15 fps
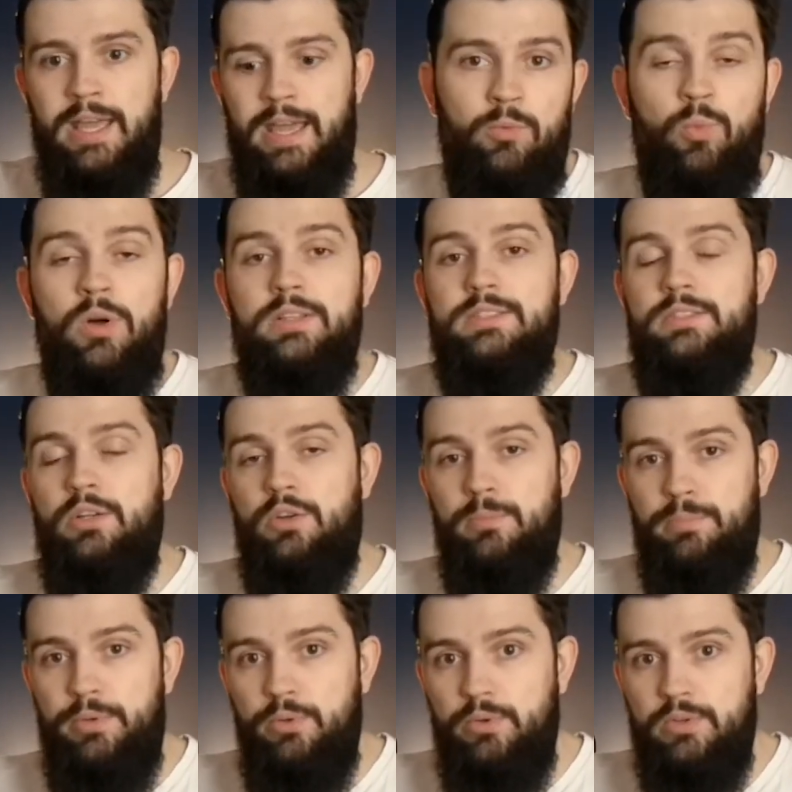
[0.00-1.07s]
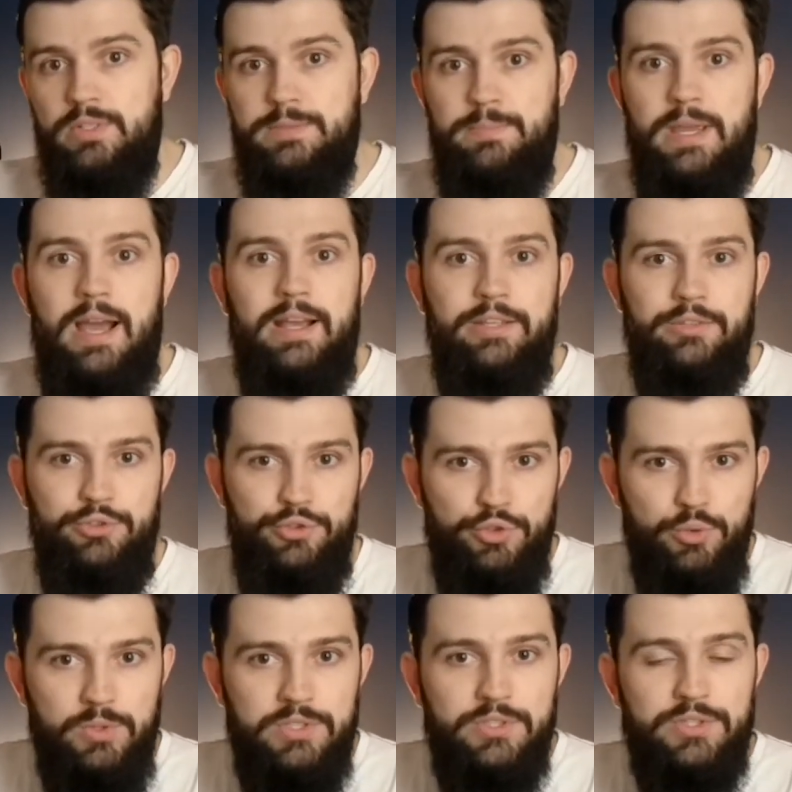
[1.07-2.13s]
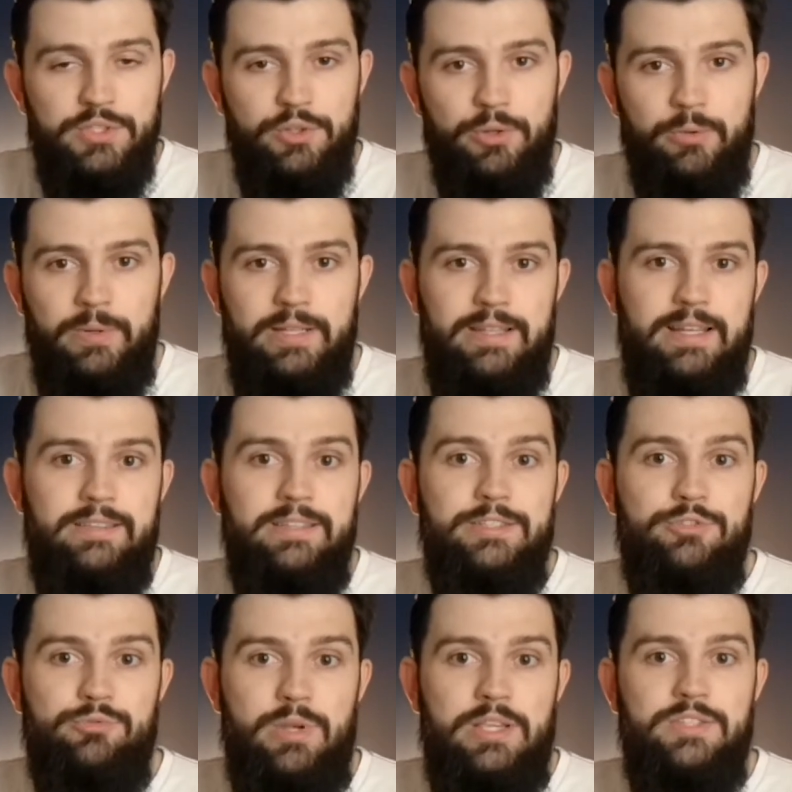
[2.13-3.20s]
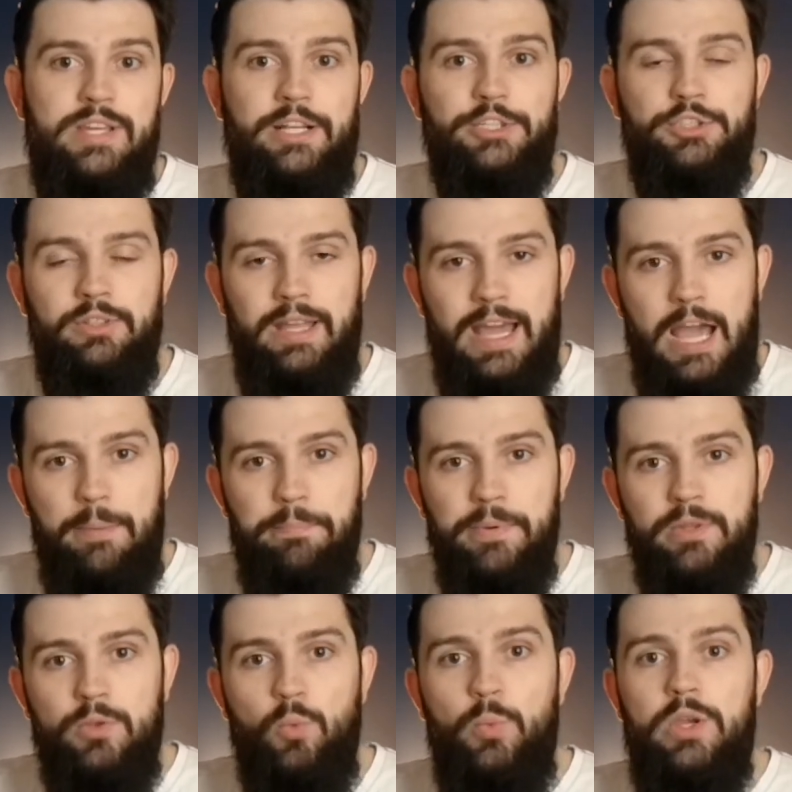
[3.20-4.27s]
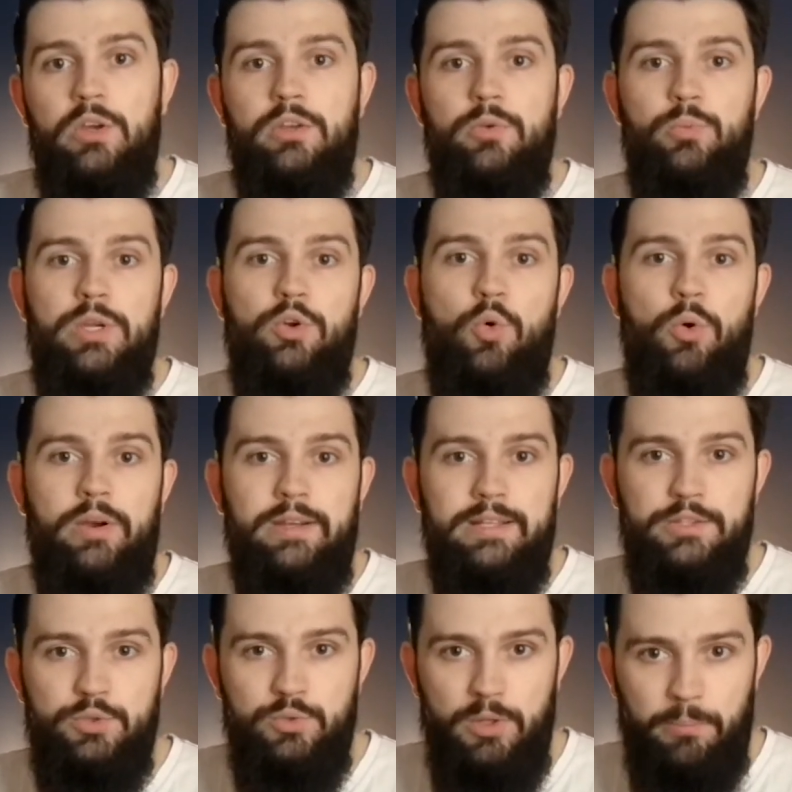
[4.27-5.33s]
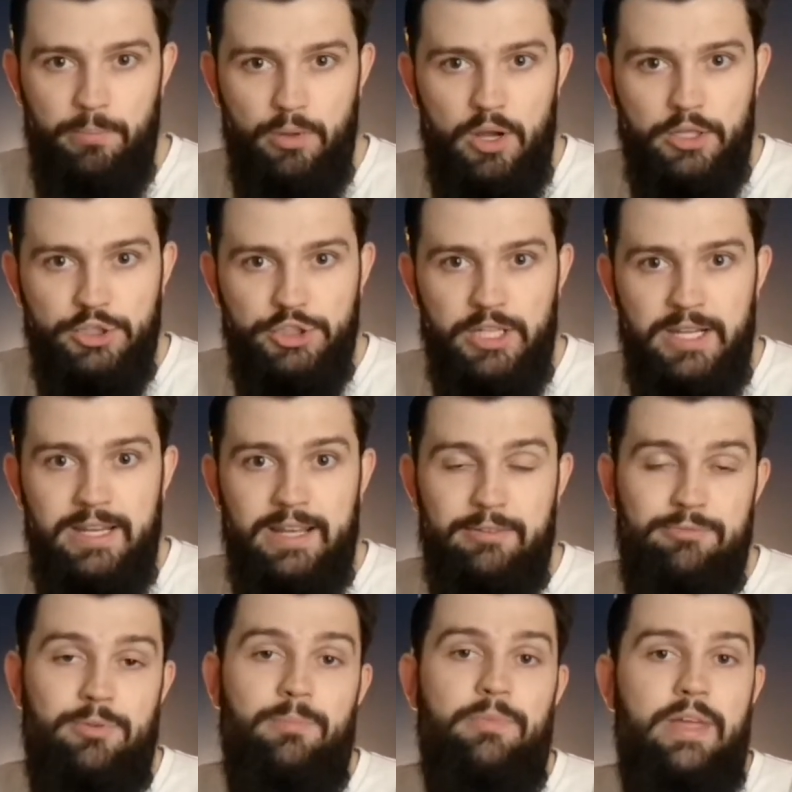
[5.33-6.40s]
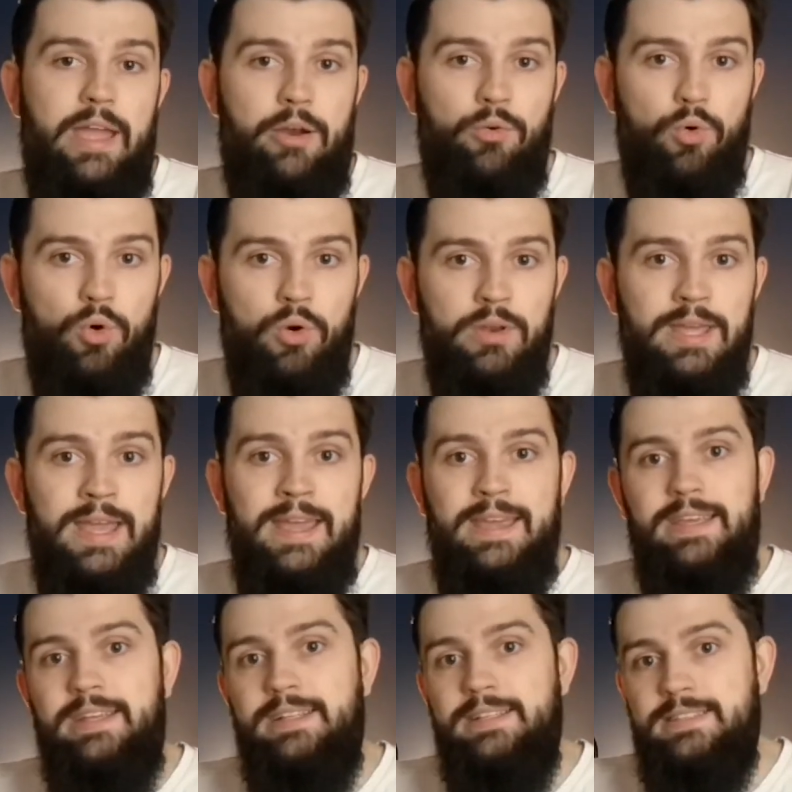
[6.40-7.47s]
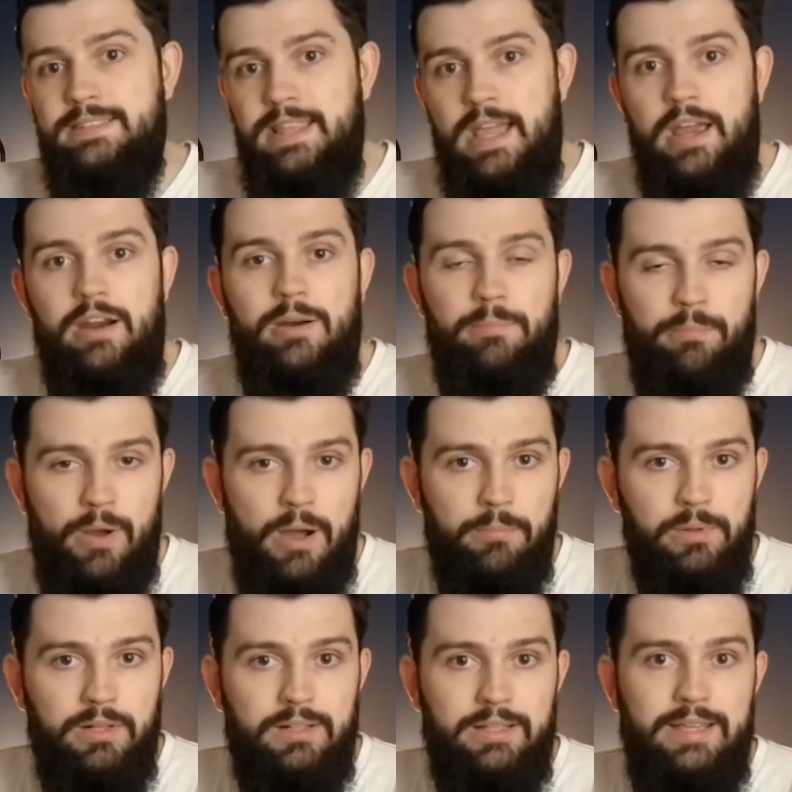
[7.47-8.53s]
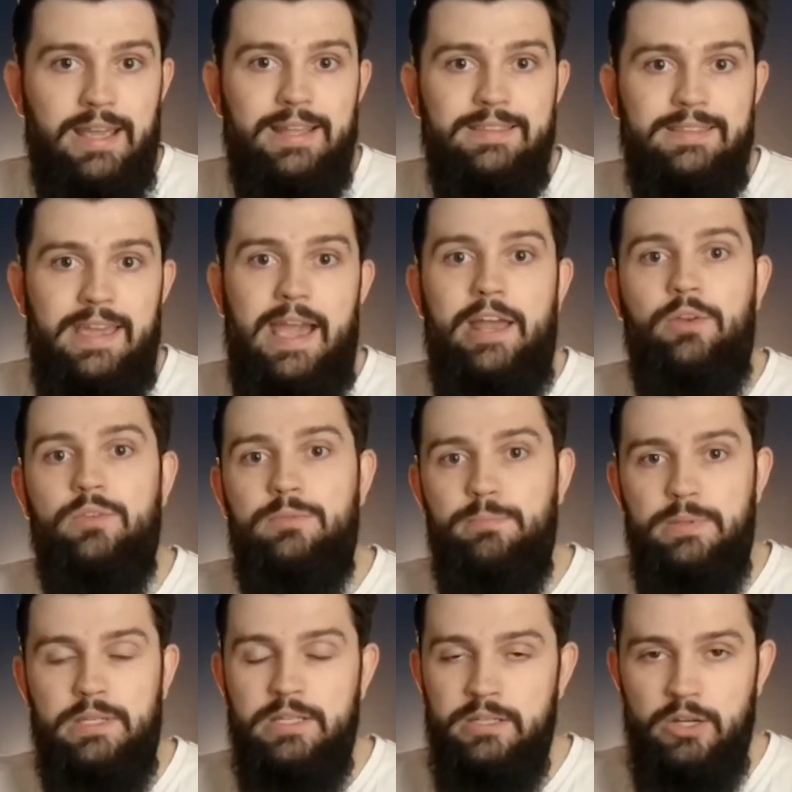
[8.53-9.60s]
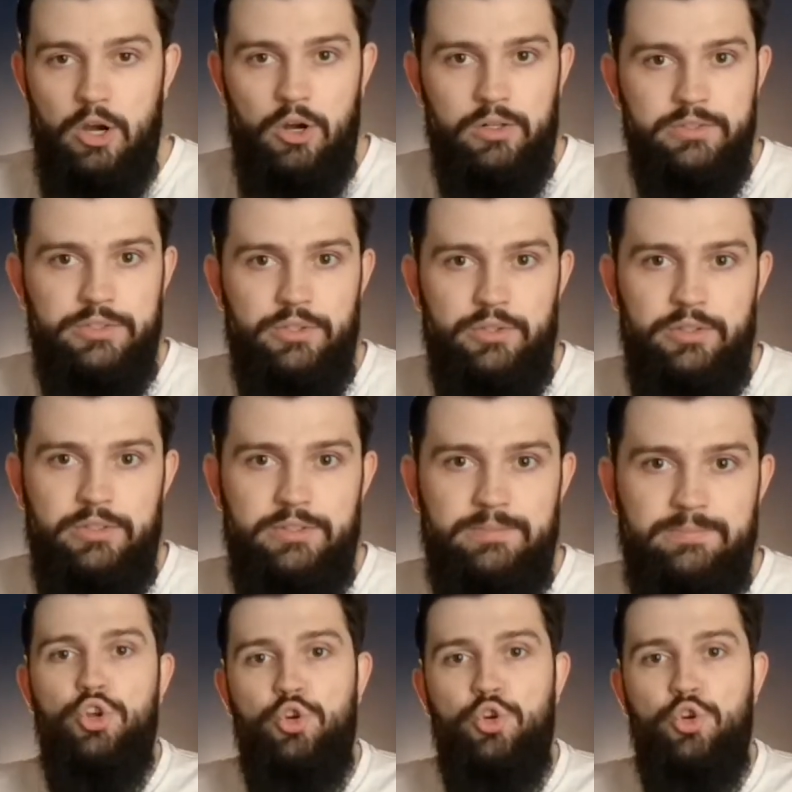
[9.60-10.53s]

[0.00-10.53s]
And once the computers behind the users agree that this transaction happened, we're going to record it to the blockchain, and from there on, it's there publicly and cannot be altered.